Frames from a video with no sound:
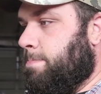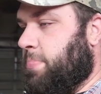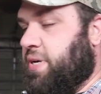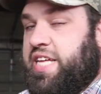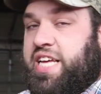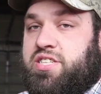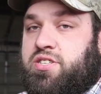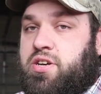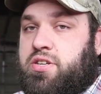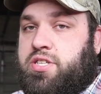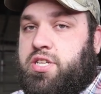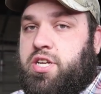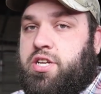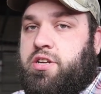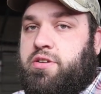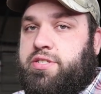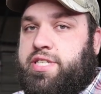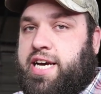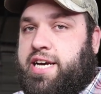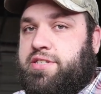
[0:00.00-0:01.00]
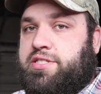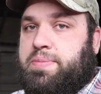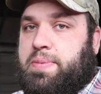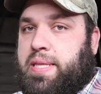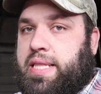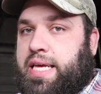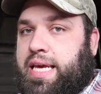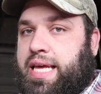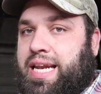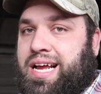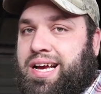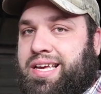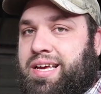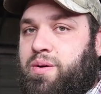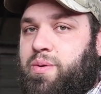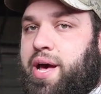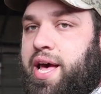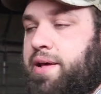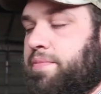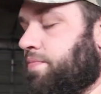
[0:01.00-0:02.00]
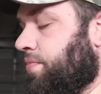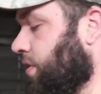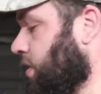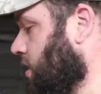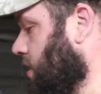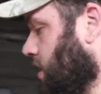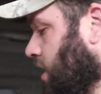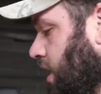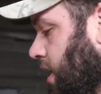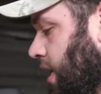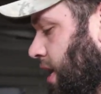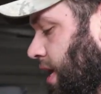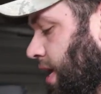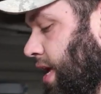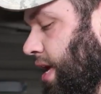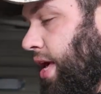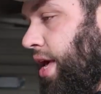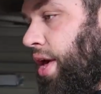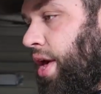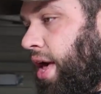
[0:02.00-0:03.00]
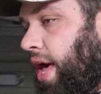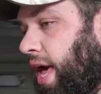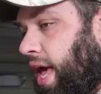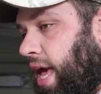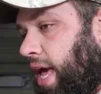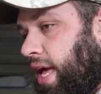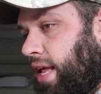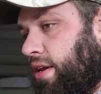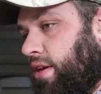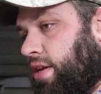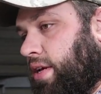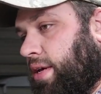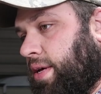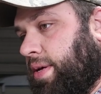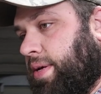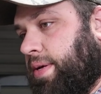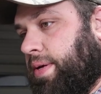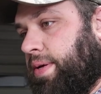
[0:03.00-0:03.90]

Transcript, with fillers: but that's all it's gonna do is house something that cannot get wet. And